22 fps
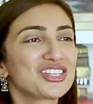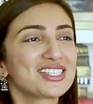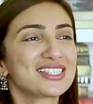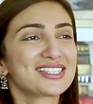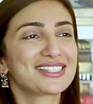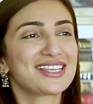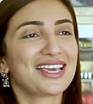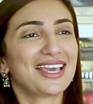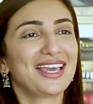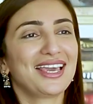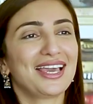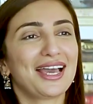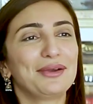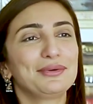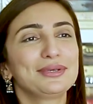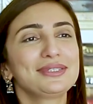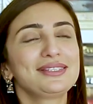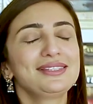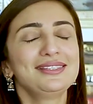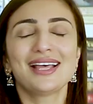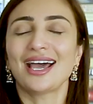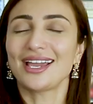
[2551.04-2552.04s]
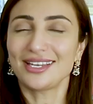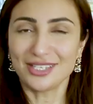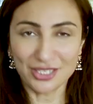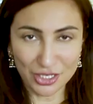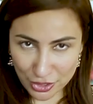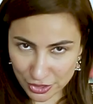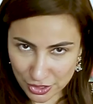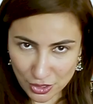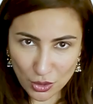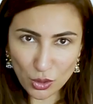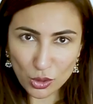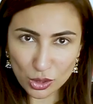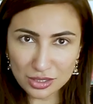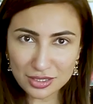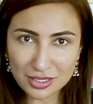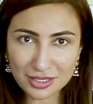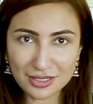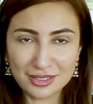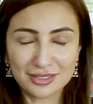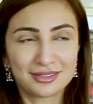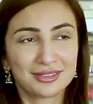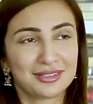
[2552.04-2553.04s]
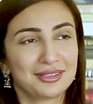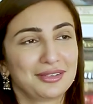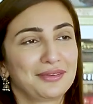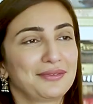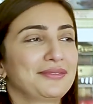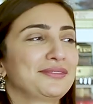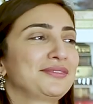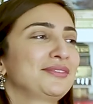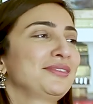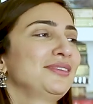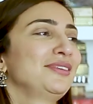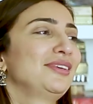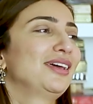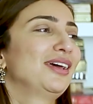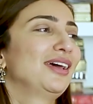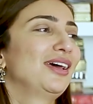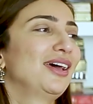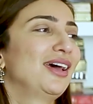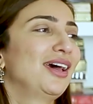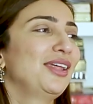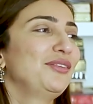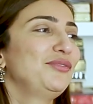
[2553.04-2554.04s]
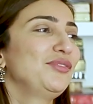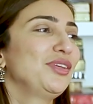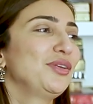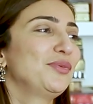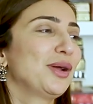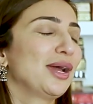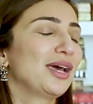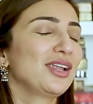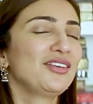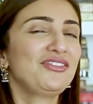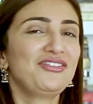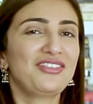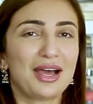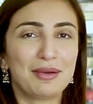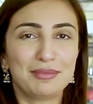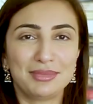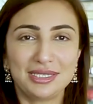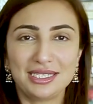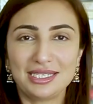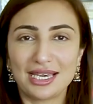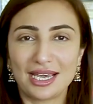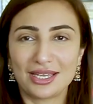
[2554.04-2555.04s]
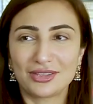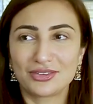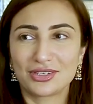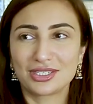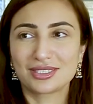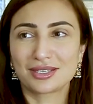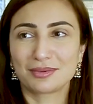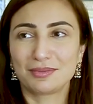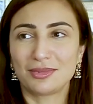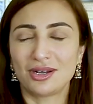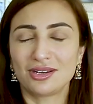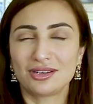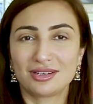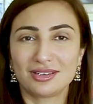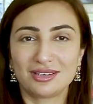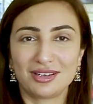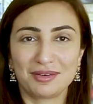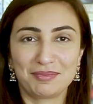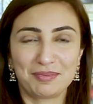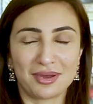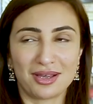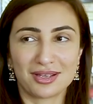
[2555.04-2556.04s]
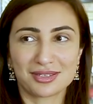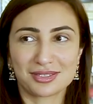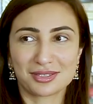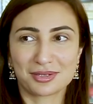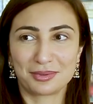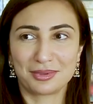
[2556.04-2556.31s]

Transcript: just say I was 9 years old and we were at a family gathering. Some uncle had passed